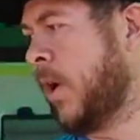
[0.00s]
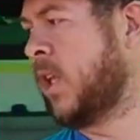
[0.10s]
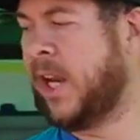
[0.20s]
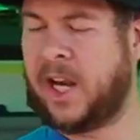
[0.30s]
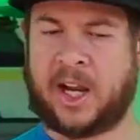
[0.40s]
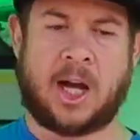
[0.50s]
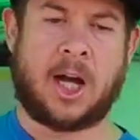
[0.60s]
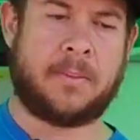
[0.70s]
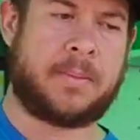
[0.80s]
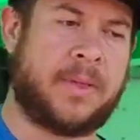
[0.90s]
we're cleaning
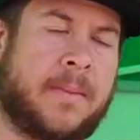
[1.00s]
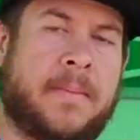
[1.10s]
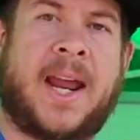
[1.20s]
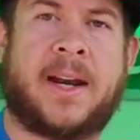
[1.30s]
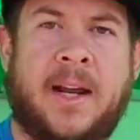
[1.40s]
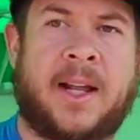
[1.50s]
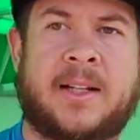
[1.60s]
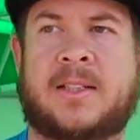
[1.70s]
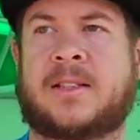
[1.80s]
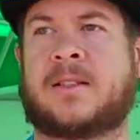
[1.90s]
up, the
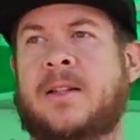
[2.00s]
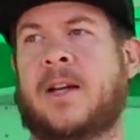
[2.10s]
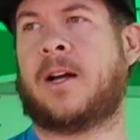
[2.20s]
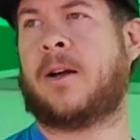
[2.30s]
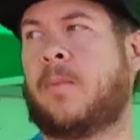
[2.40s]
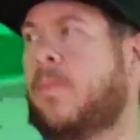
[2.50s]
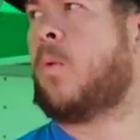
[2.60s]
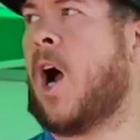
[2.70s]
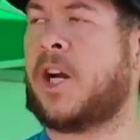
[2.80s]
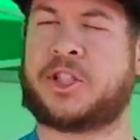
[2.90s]
maintenance,
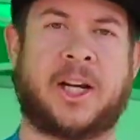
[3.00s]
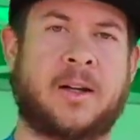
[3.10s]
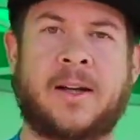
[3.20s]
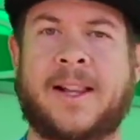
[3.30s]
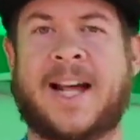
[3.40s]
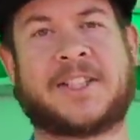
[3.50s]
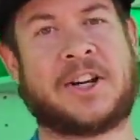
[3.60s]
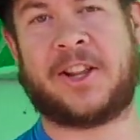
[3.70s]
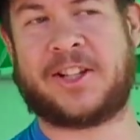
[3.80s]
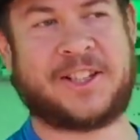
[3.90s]
washing. That's
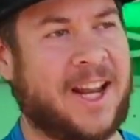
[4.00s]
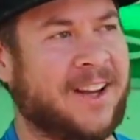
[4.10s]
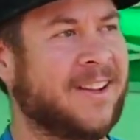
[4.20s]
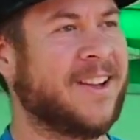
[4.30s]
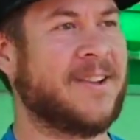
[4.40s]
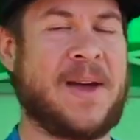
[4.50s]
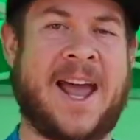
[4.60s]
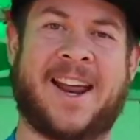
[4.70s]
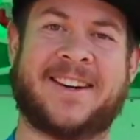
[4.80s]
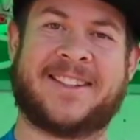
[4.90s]
another thing.
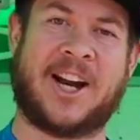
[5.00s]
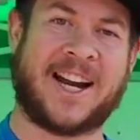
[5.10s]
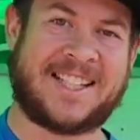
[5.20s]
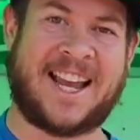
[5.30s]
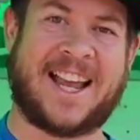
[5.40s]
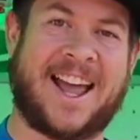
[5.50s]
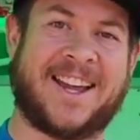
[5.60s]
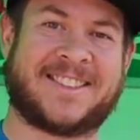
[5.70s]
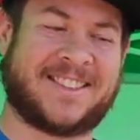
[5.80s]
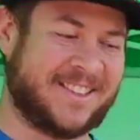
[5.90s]
Man, track day
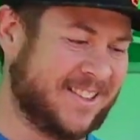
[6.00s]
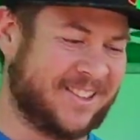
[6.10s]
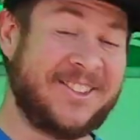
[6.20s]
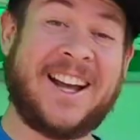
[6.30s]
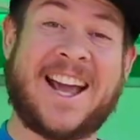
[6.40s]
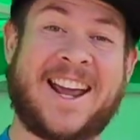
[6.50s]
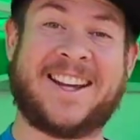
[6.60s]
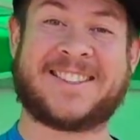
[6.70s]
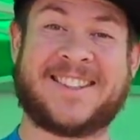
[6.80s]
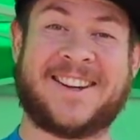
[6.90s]
guys, you
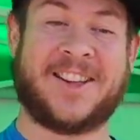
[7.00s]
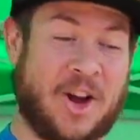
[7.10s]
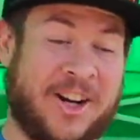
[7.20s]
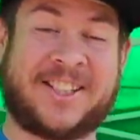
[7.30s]
guys are